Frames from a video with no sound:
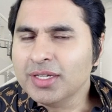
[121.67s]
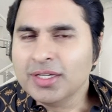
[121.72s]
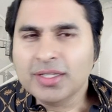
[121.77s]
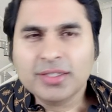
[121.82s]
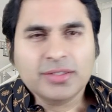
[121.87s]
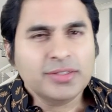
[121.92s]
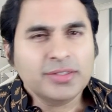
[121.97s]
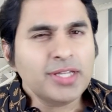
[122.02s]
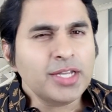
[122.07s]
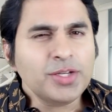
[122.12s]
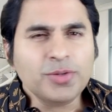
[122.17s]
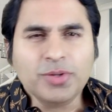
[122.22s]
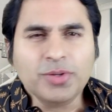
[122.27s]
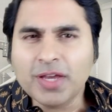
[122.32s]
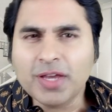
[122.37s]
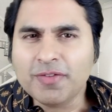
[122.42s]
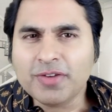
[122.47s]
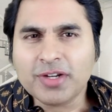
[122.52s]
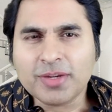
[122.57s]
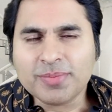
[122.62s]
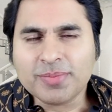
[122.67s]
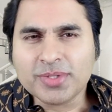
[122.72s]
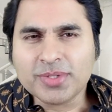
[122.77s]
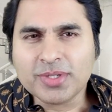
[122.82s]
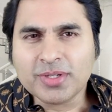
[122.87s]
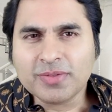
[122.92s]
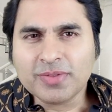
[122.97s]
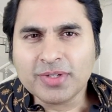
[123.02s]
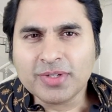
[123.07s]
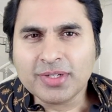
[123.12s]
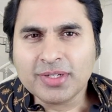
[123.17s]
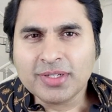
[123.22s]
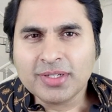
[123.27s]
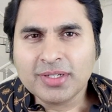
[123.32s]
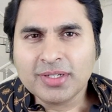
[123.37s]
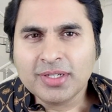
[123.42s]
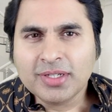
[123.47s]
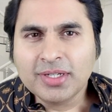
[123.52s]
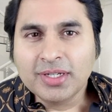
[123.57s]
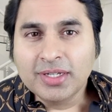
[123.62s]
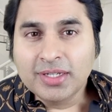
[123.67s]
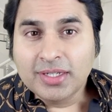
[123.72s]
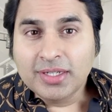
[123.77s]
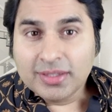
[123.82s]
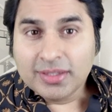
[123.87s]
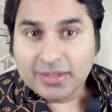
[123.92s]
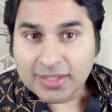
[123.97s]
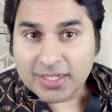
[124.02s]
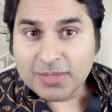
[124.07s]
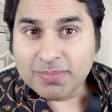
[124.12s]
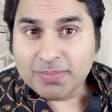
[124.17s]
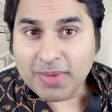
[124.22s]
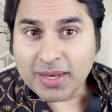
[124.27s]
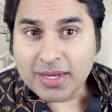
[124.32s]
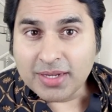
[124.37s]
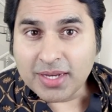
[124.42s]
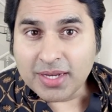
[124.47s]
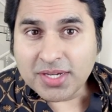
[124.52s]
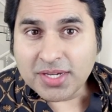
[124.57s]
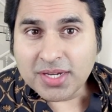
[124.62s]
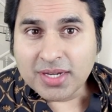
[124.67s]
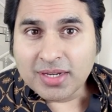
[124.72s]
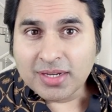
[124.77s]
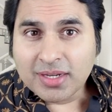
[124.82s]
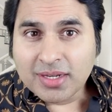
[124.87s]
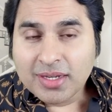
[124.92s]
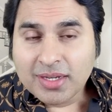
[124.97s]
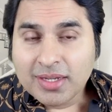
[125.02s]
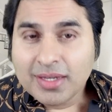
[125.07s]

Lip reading: that you never observe it. This meditation